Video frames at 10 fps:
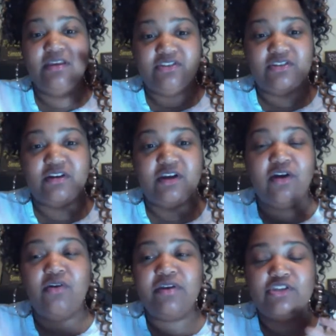So the
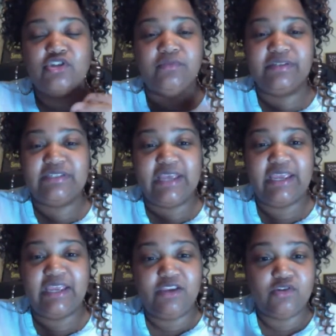goal is to
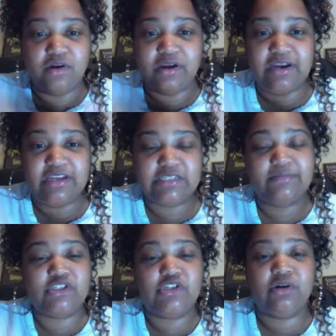retain your
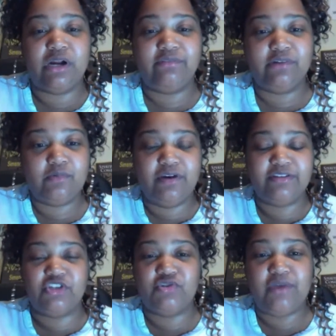customers, your current ones
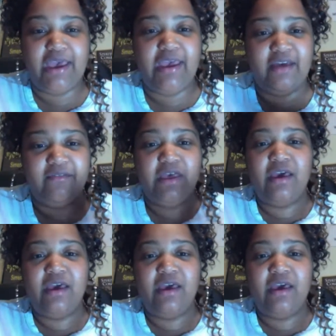that you have,